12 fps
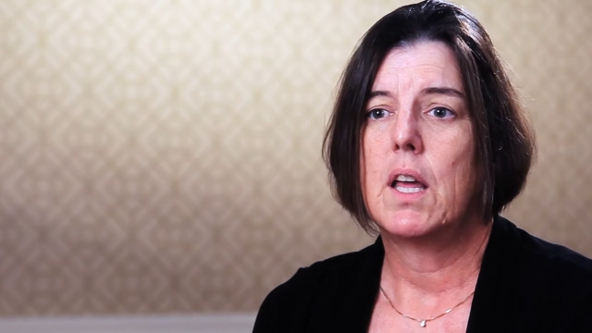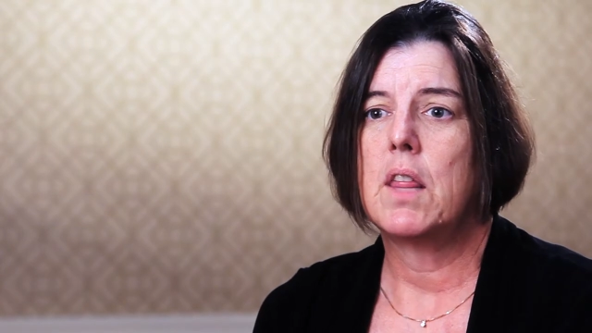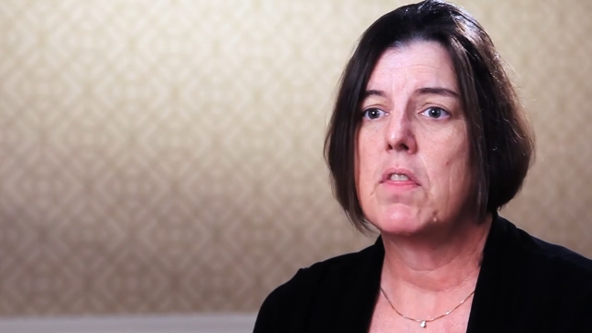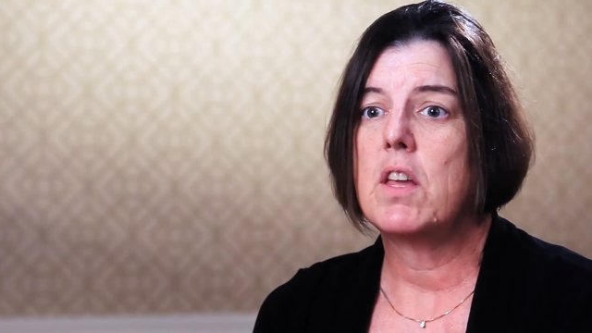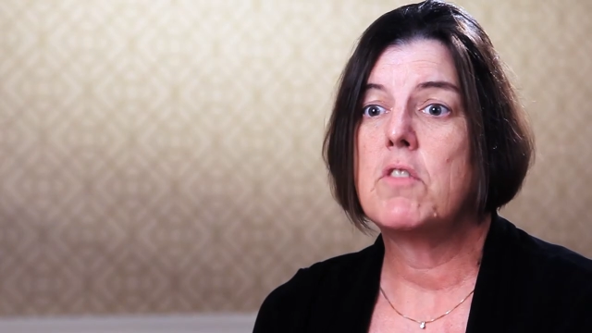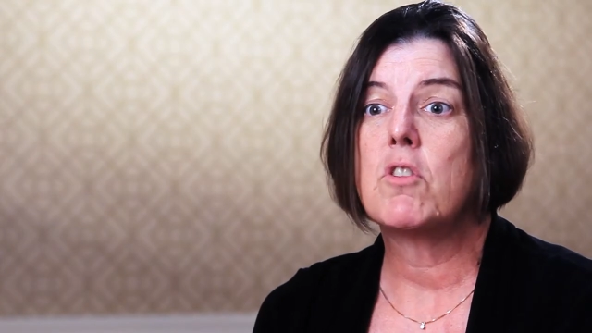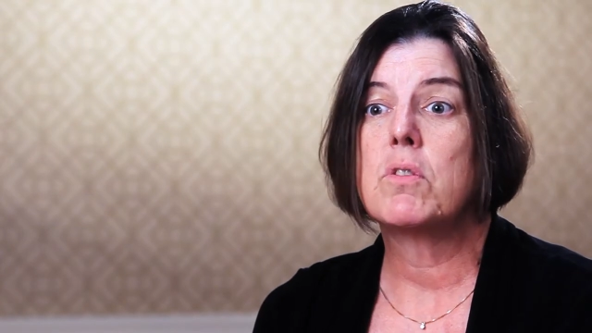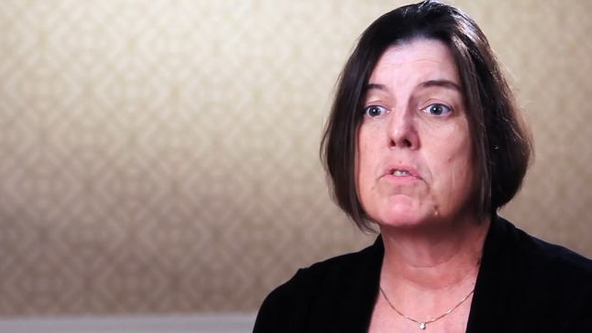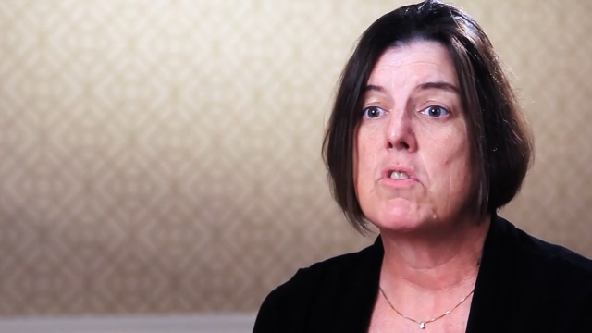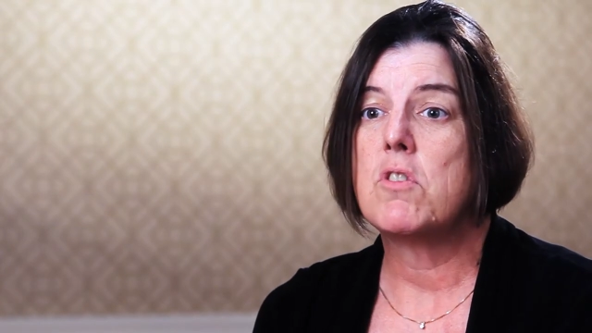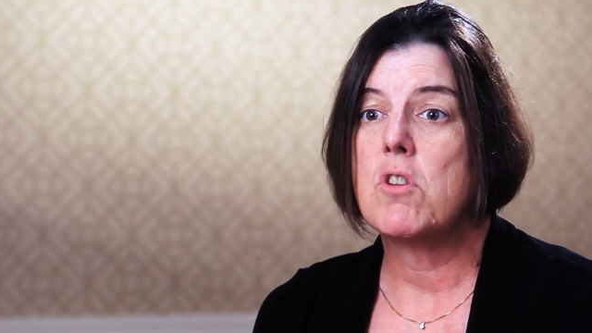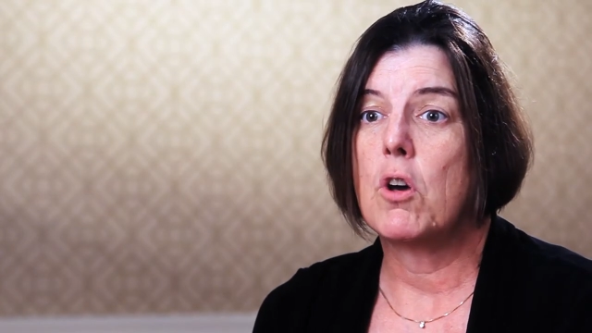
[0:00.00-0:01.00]
and they
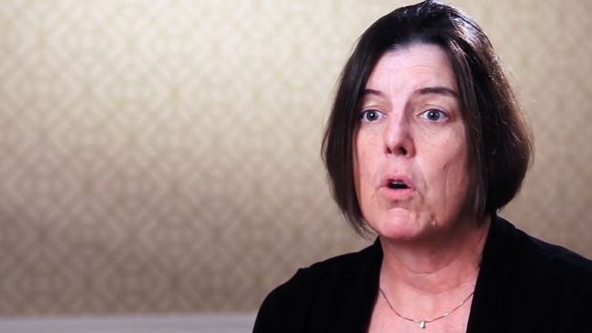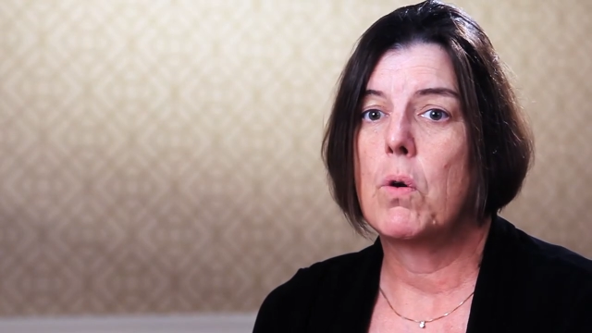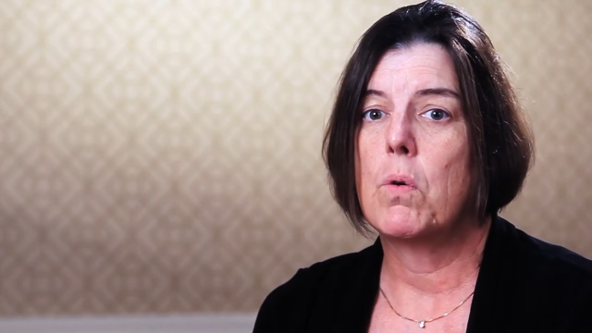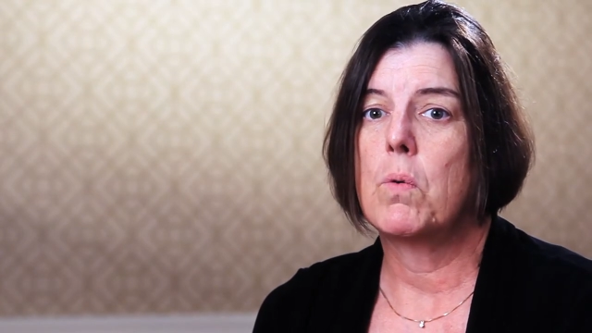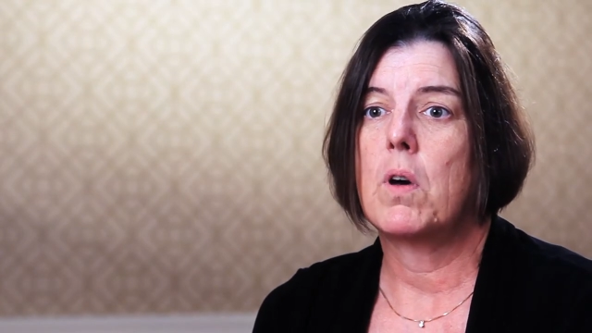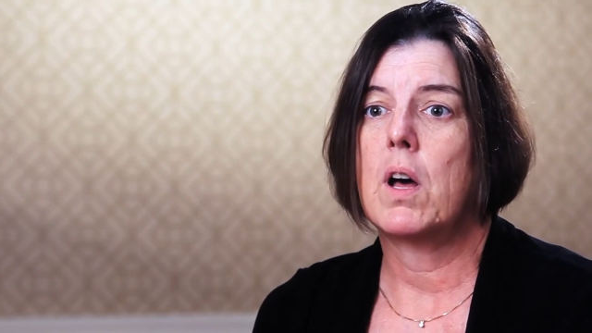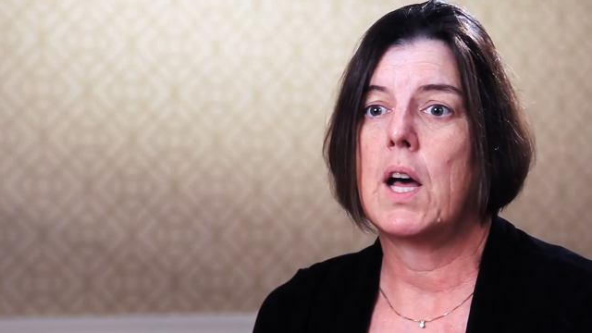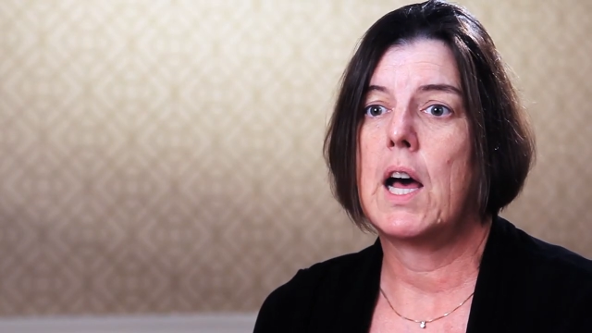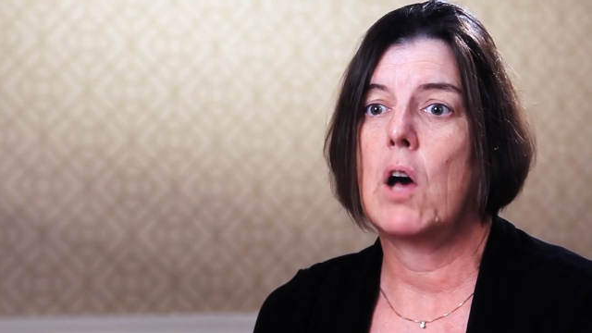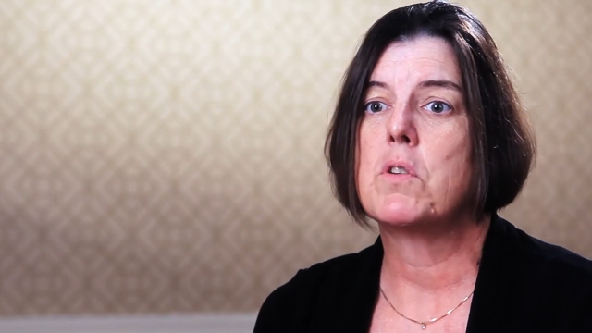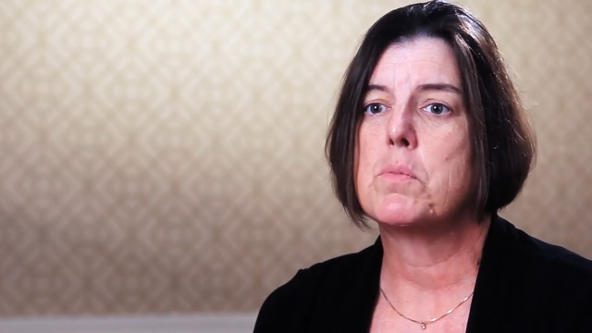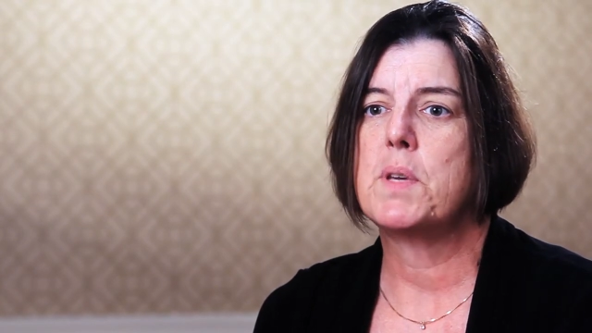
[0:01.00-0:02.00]
don't know
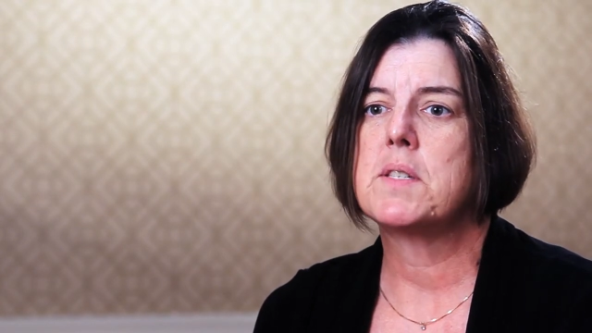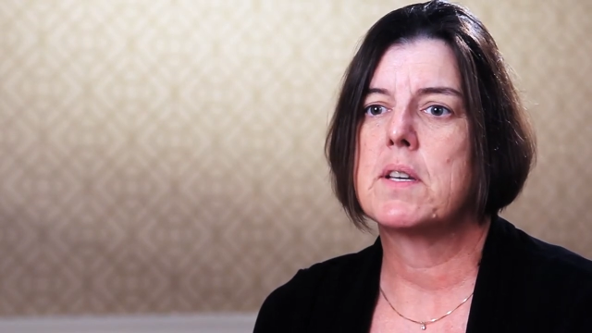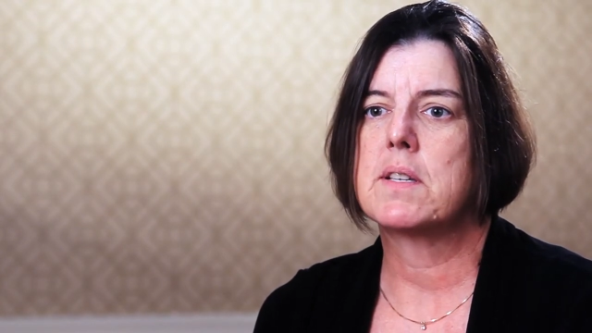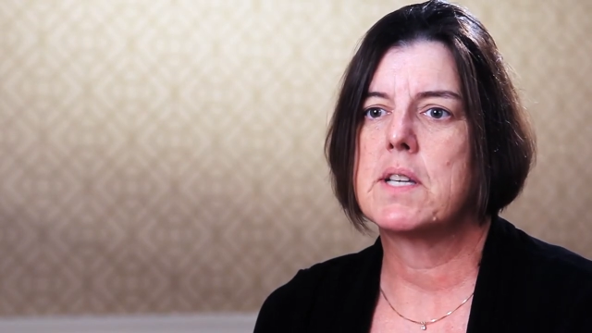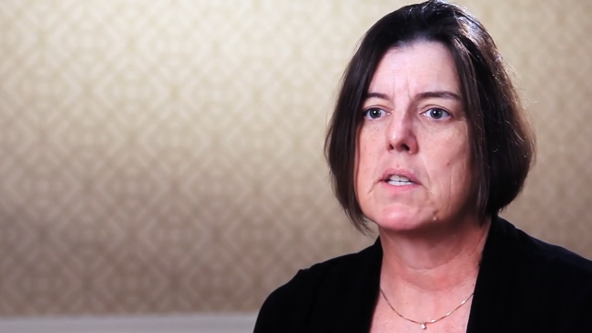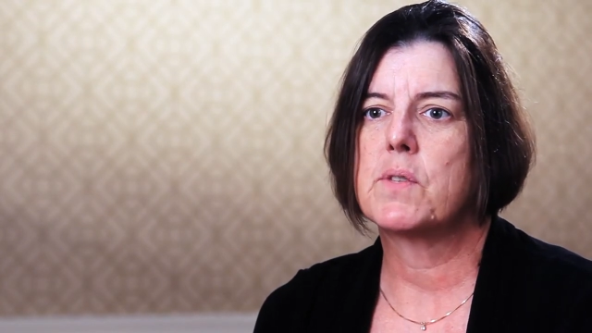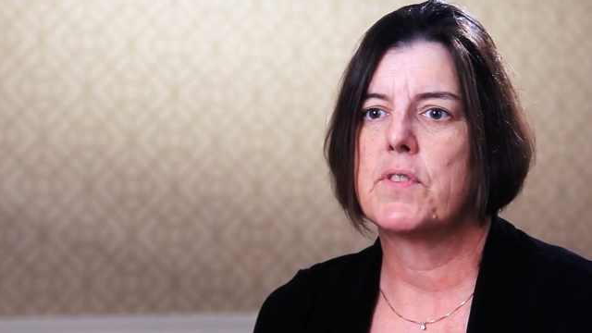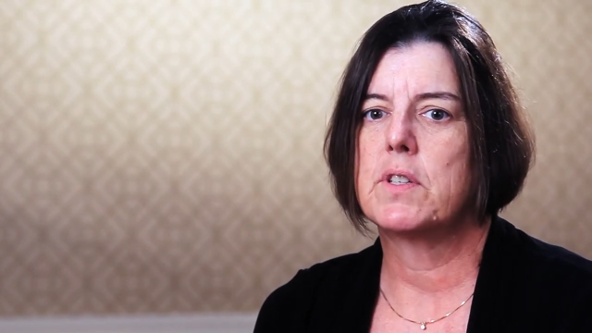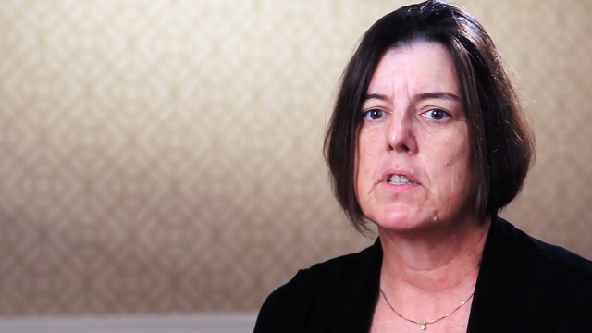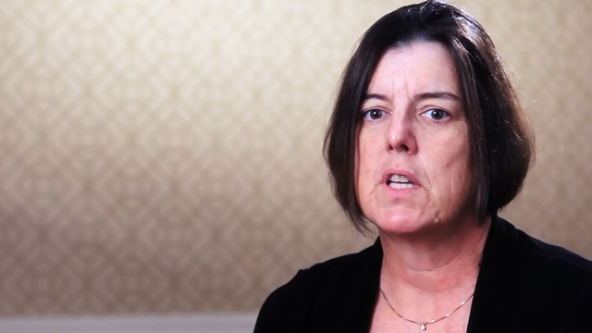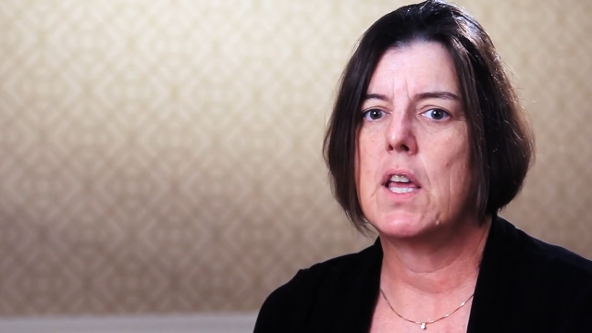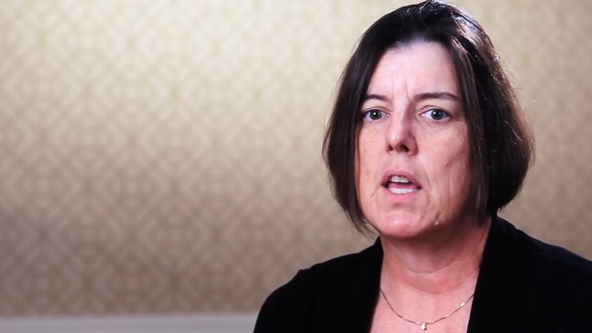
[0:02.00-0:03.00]
how to be successful.